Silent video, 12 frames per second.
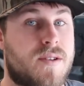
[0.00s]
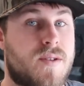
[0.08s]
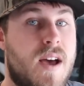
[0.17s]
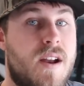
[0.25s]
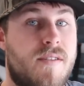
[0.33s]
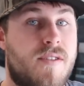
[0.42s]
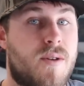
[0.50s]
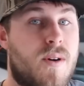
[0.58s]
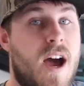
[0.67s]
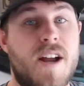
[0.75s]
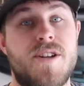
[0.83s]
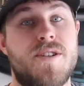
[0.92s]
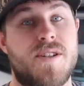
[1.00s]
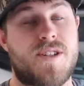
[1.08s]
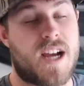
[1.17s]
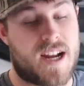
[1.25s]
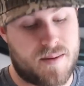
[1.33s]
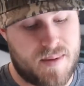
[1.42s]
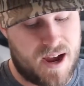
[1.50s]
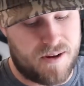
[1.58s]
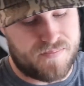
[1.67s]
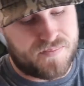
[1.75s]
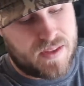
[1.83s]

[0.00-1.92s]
So head over to WADERS and check them out.